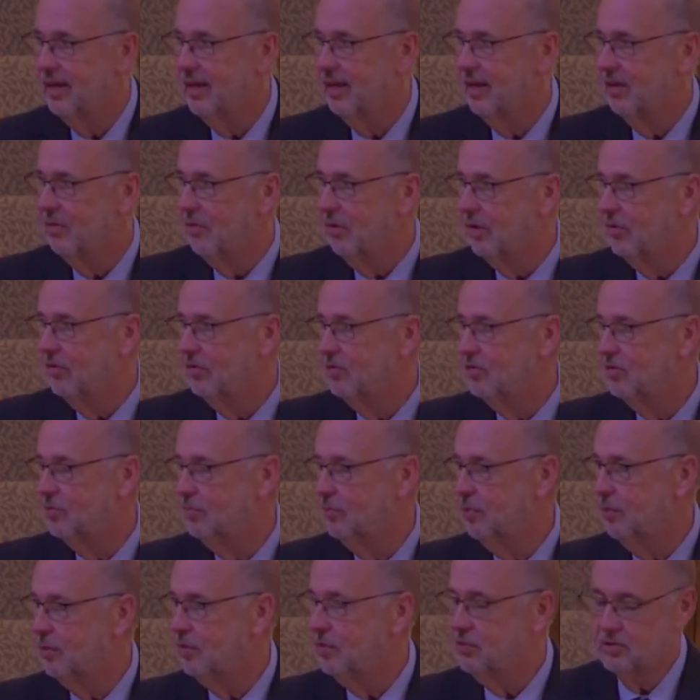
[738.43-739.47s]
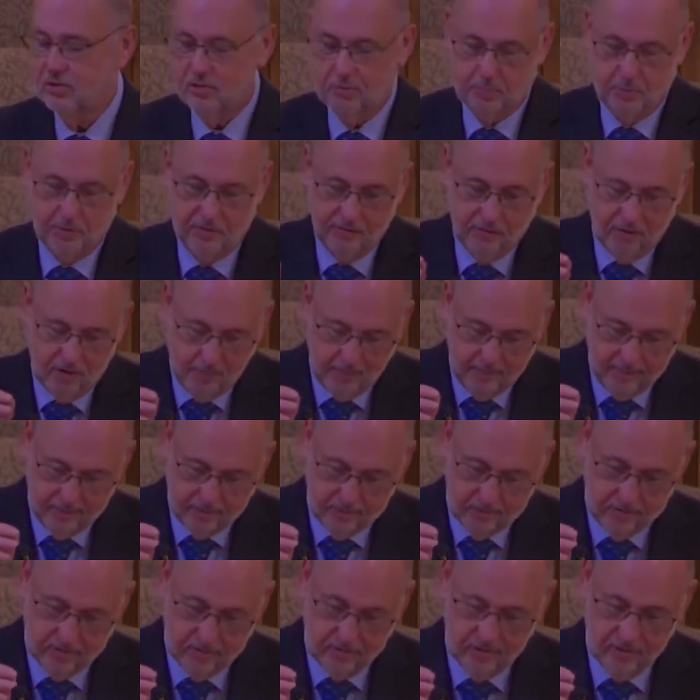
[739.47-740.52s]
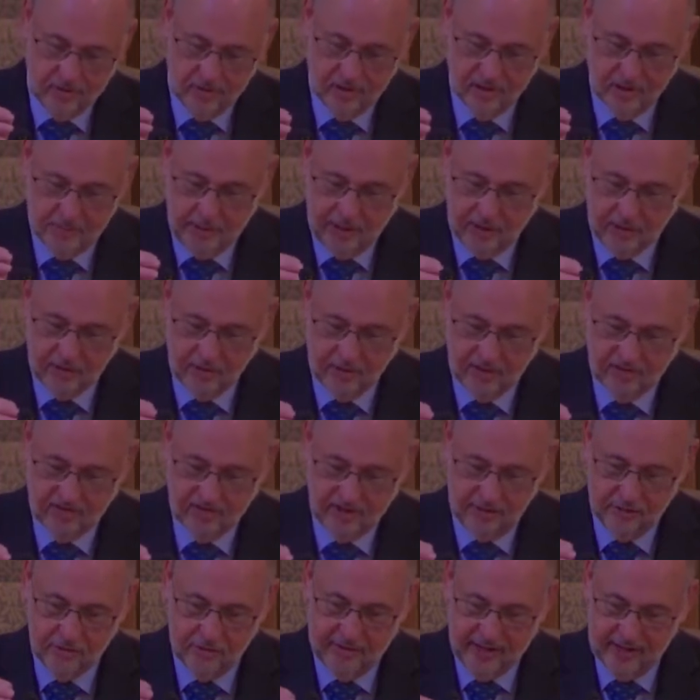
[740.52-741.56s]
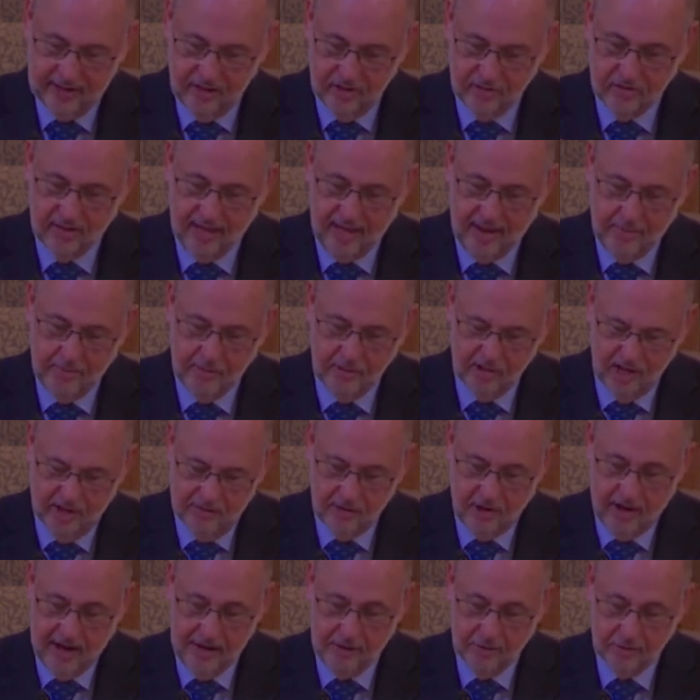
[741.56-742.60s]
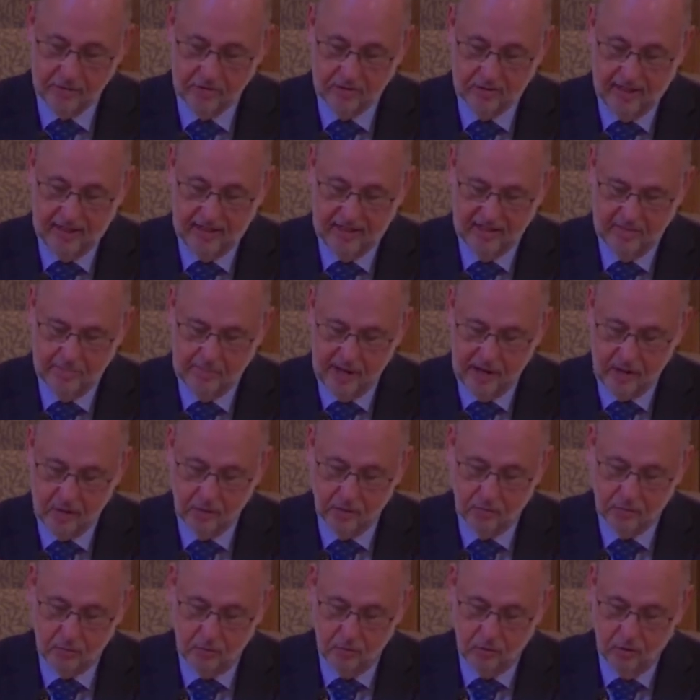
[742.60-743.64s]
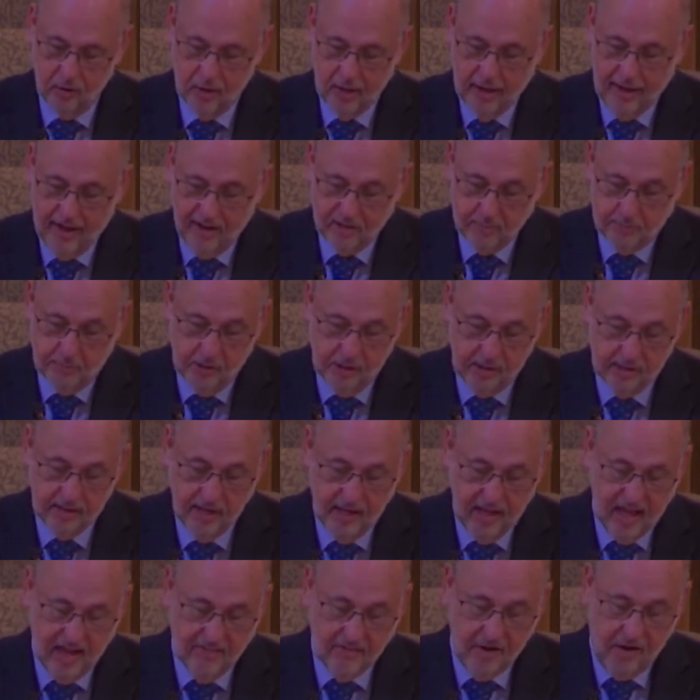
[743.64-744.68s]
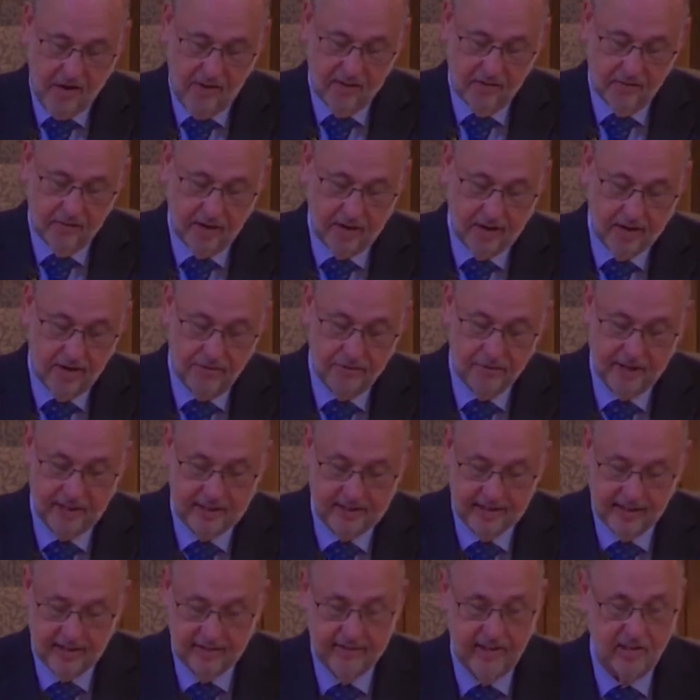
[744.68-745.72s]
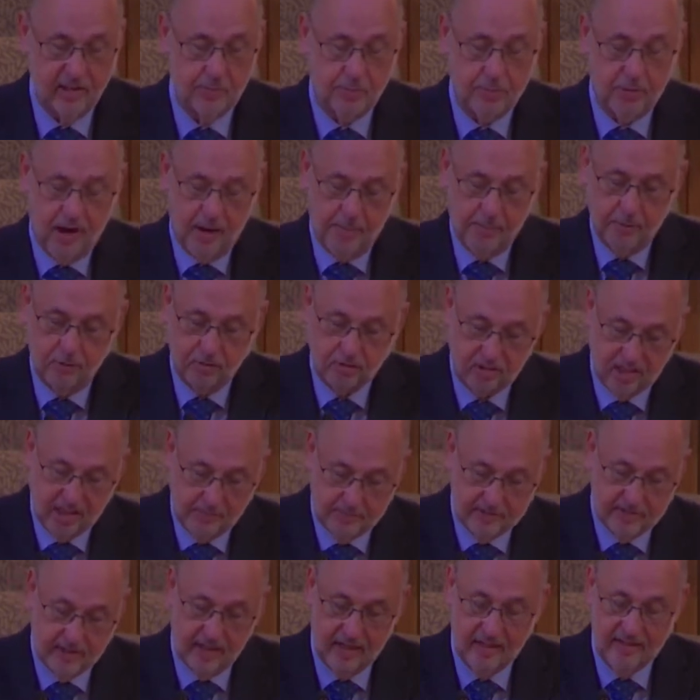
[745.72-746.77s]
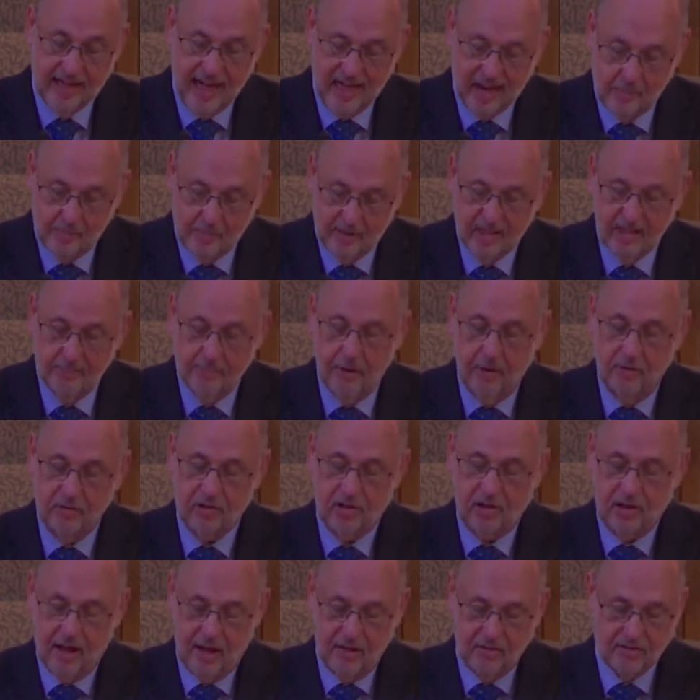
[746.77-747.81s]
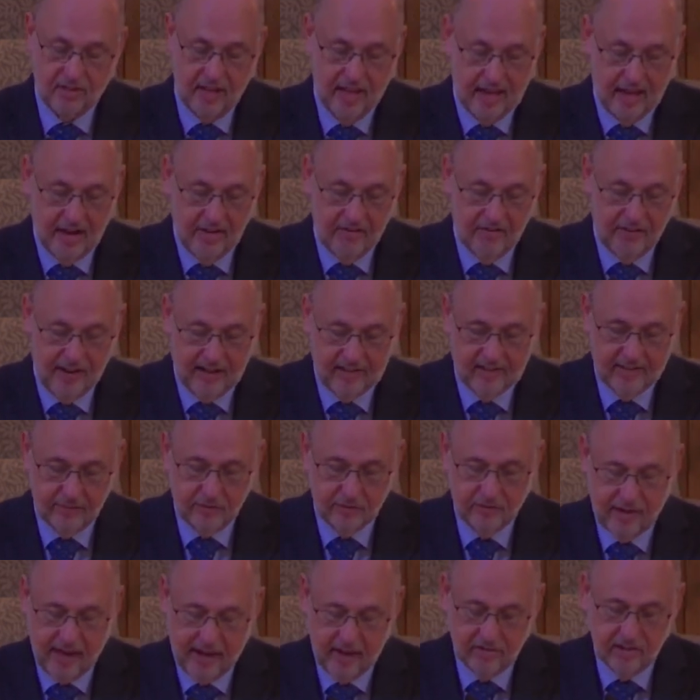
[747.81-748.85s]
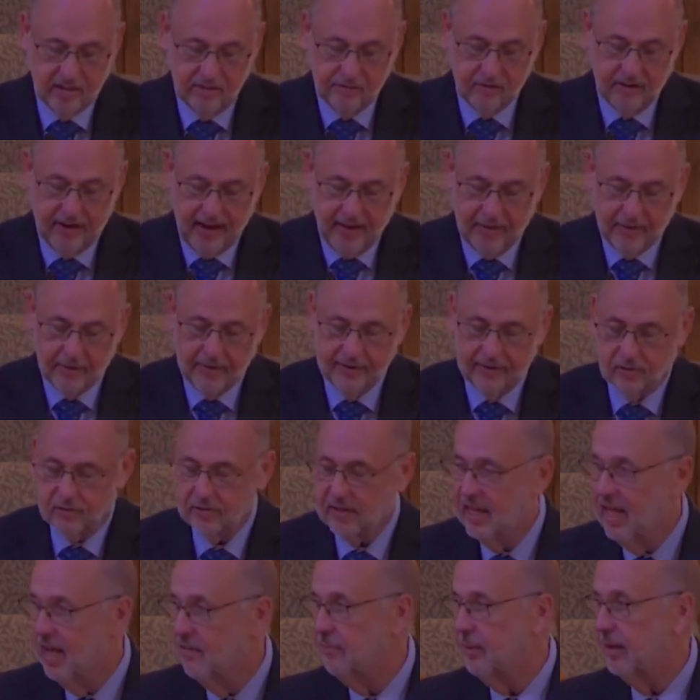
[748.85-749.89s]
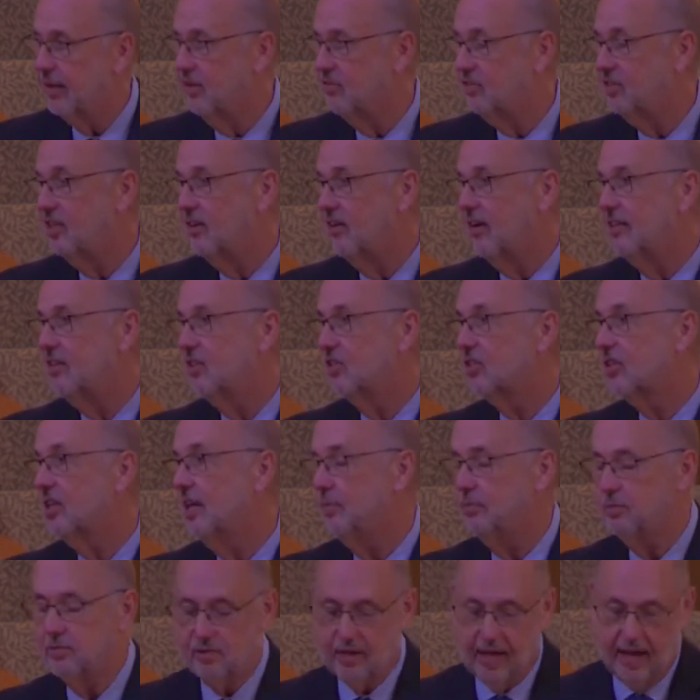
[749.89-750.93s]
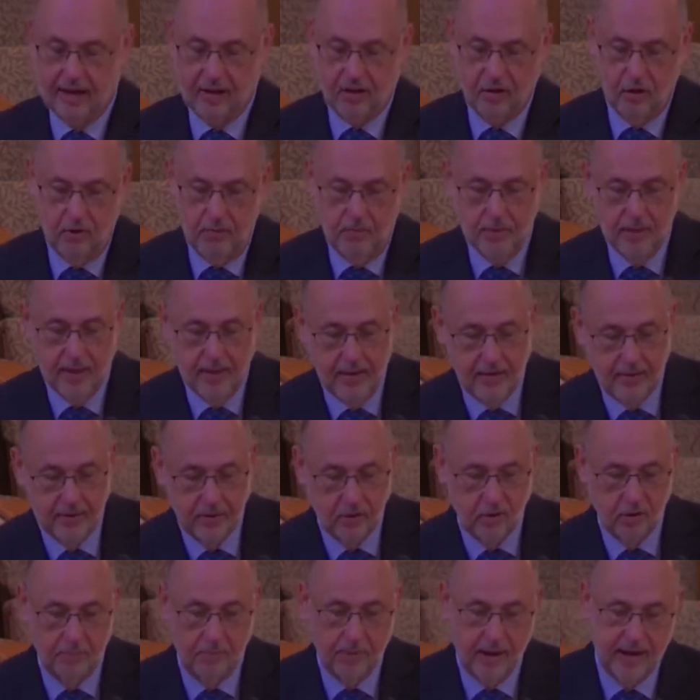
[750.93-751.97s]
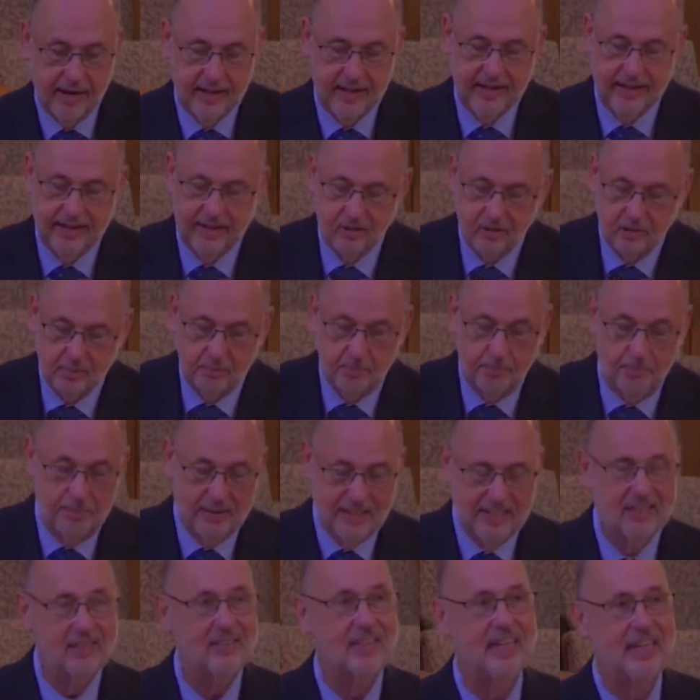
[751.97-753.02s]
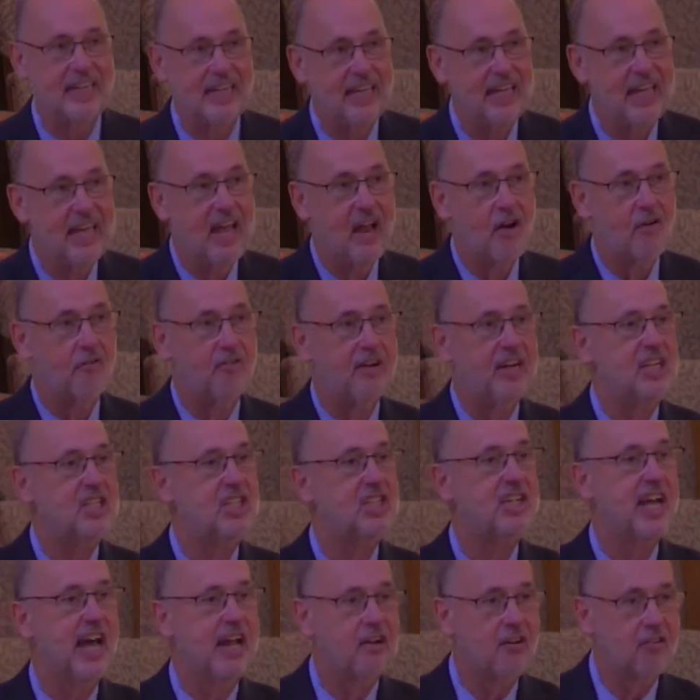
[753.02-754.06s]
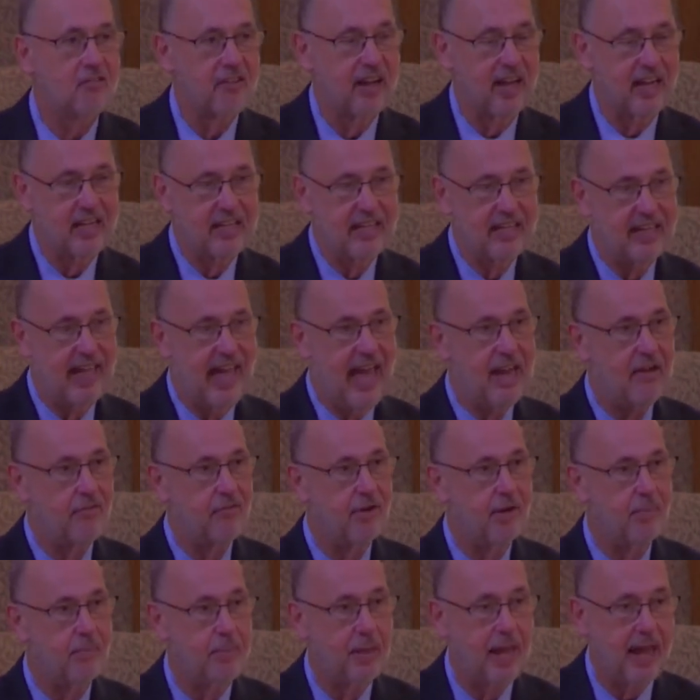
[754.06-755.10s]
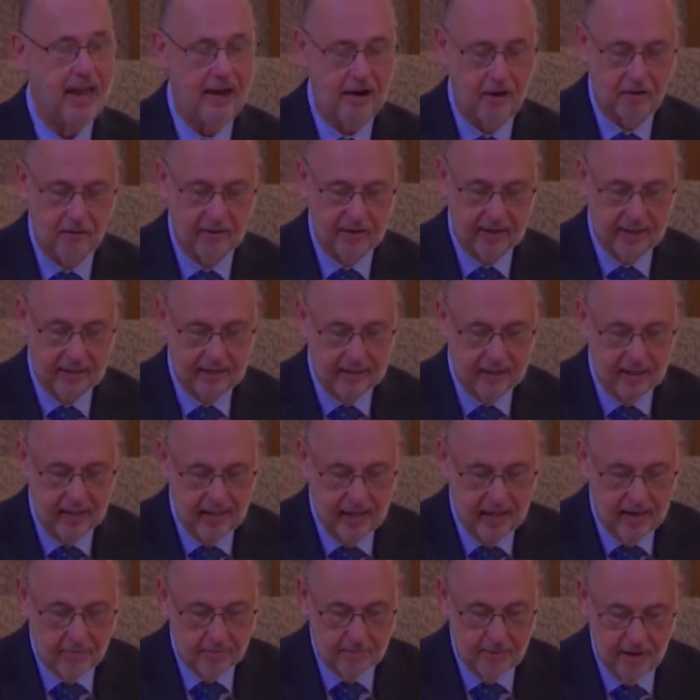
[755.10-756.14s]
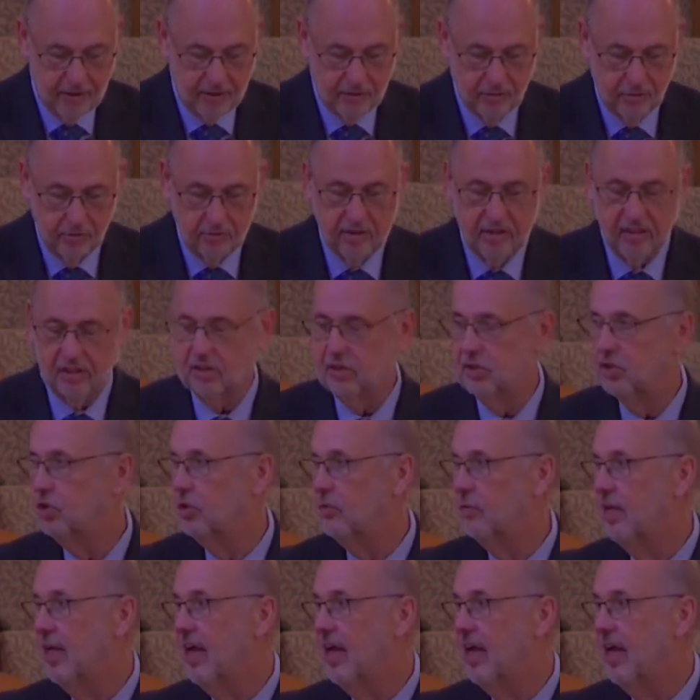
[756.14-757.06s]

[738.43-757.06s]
One sports performance specialist, Dr. Dennis Ebner of Ohio State Medical School, has put it of all the recovery techniques, proper sleep is undoubtedly the most cost effective strategy for athletes because during the sleep cycle, your body is busy regenerating and repairing muscle tissue.